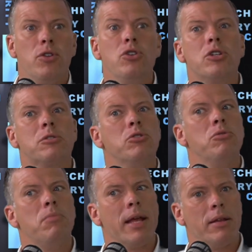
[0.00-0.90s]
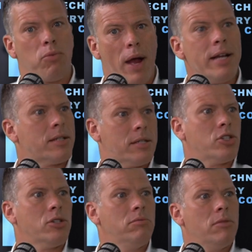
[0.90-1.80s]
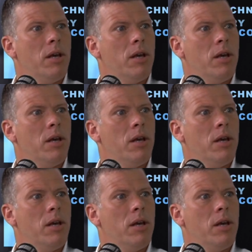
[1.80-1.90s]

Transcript: You made the right decision.